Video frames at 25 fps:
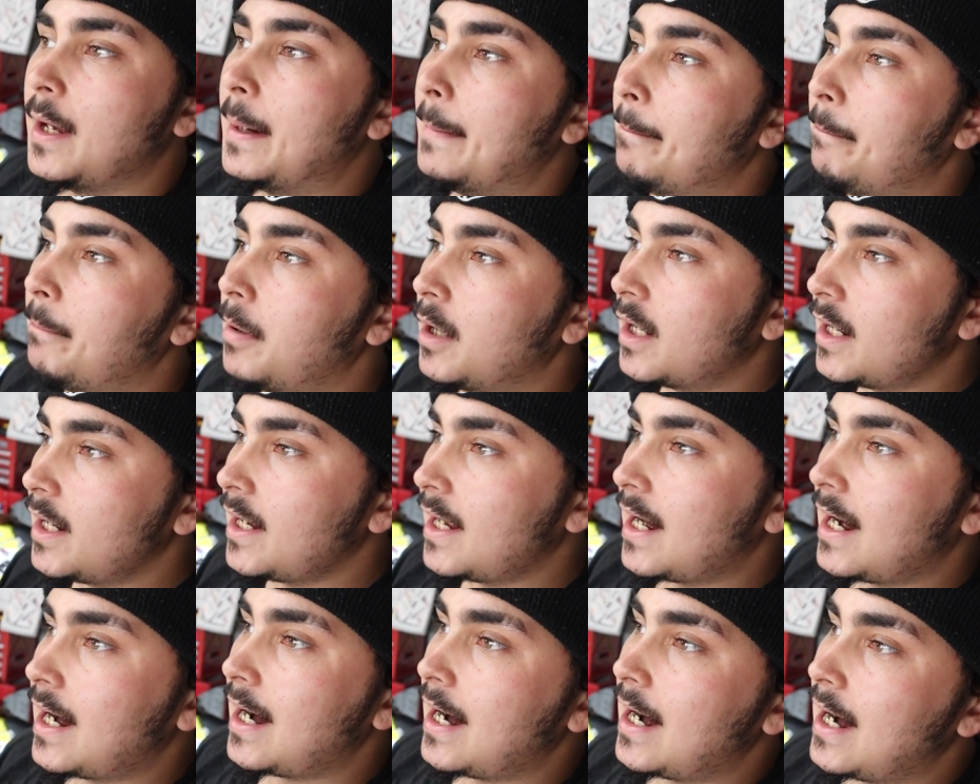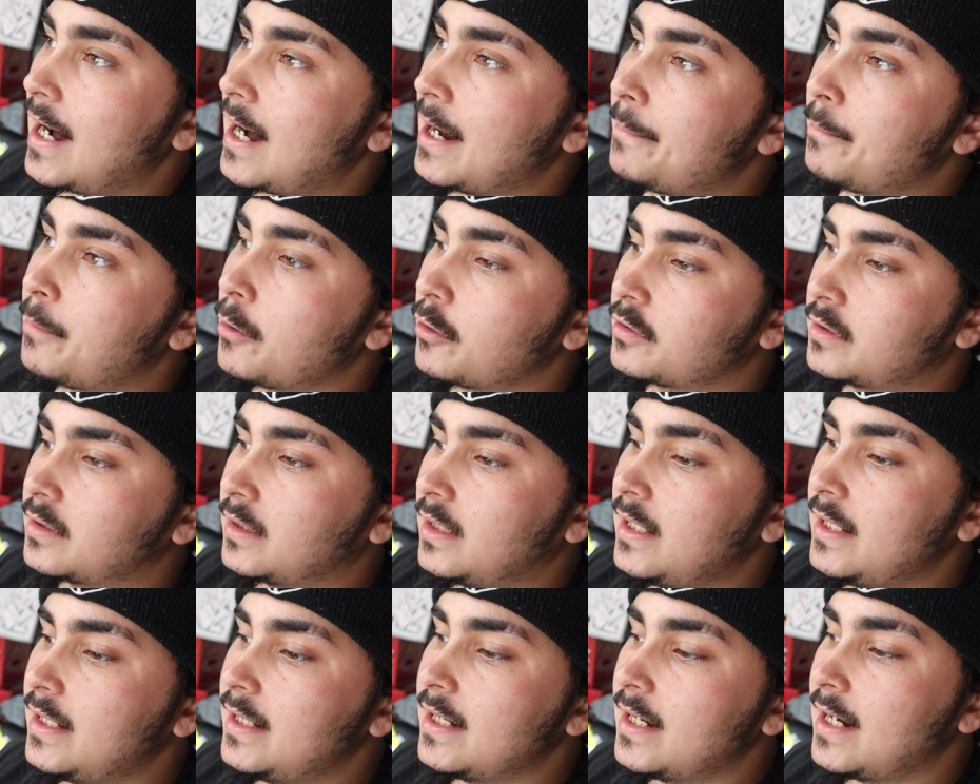I personally didn't
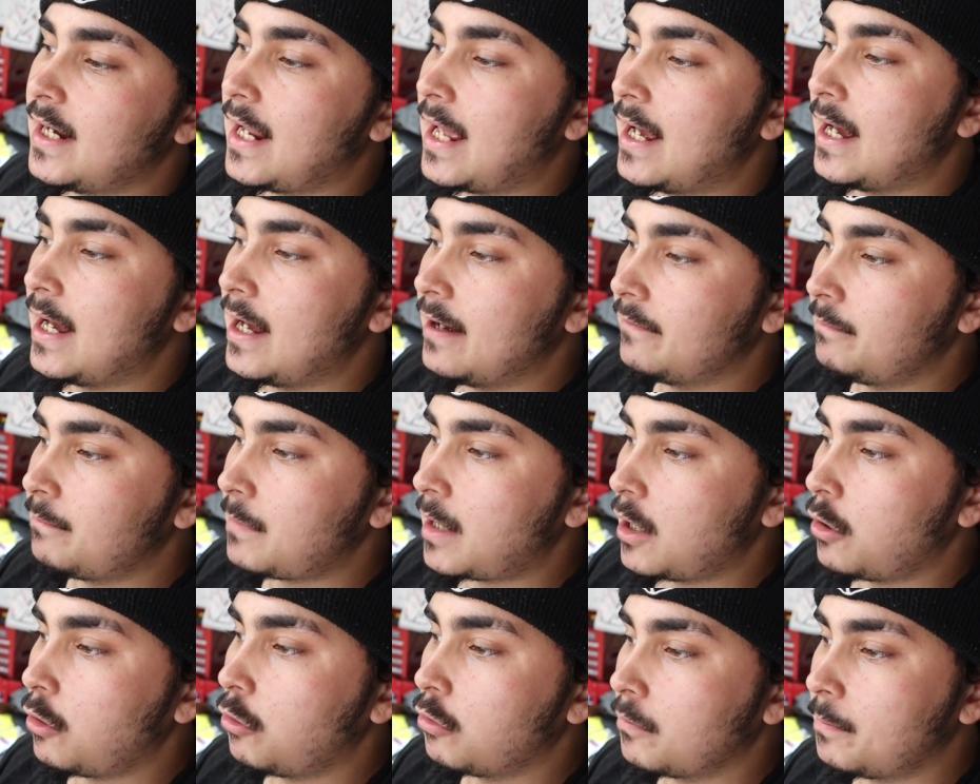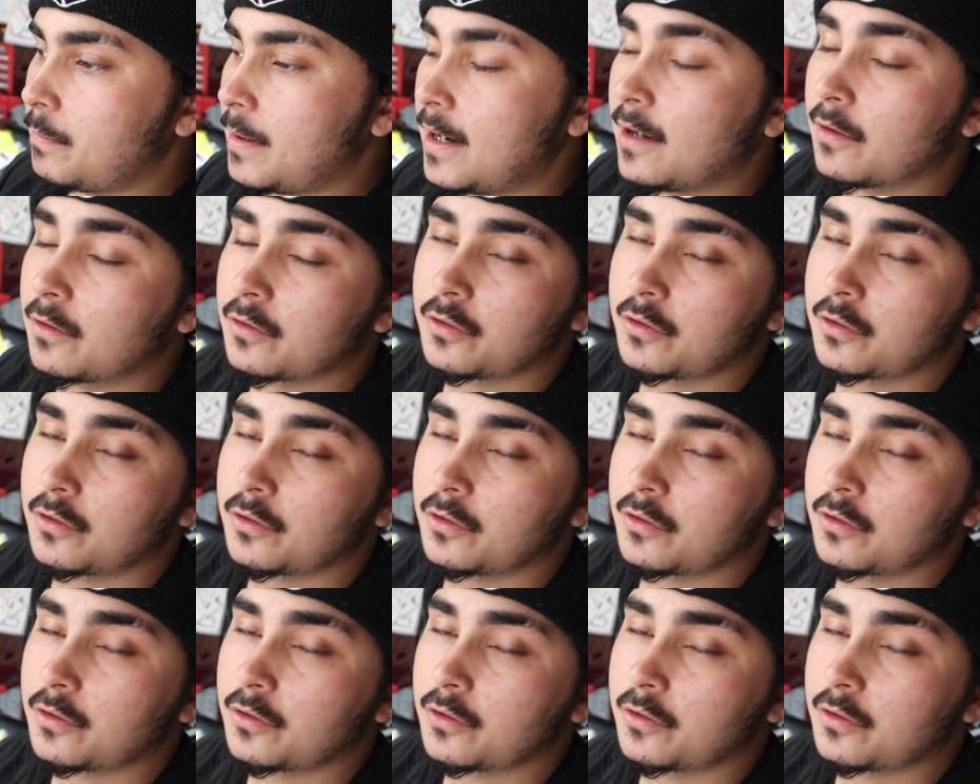have my own powder gun